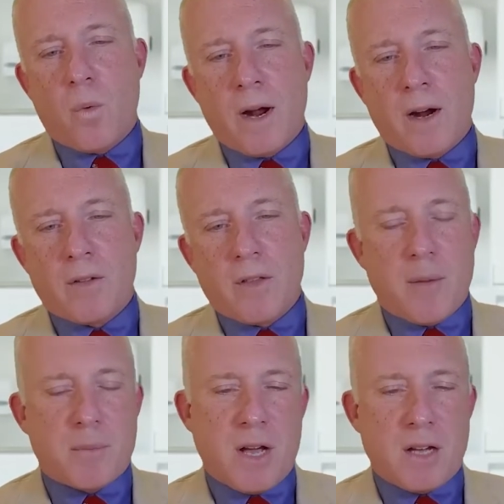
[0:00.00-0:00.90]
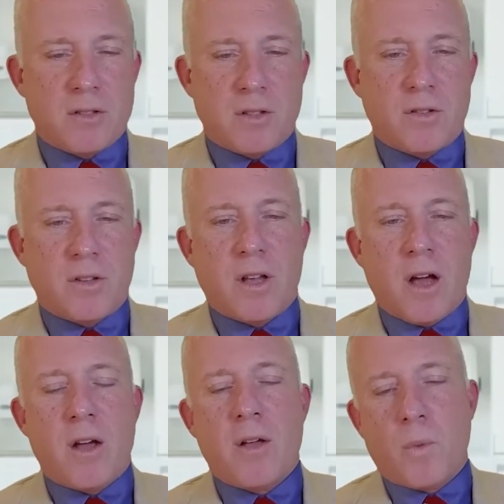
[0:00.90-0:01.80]
where the hepatologist
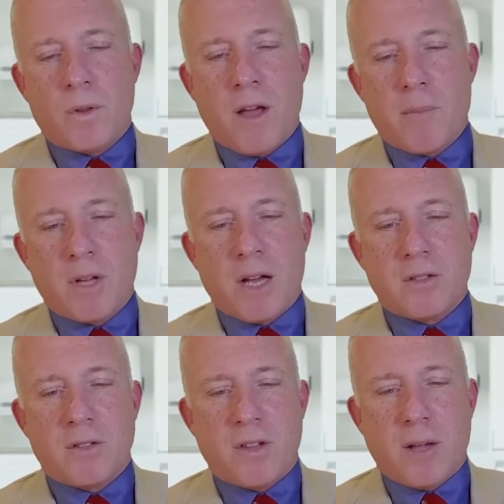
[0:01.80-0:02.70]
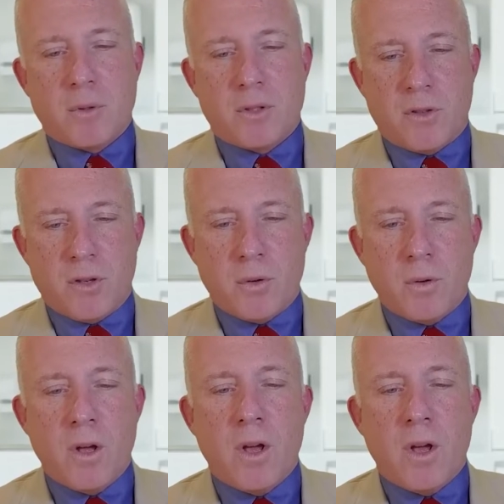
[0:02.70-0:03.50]
uh, and what the hepatologist is able to do.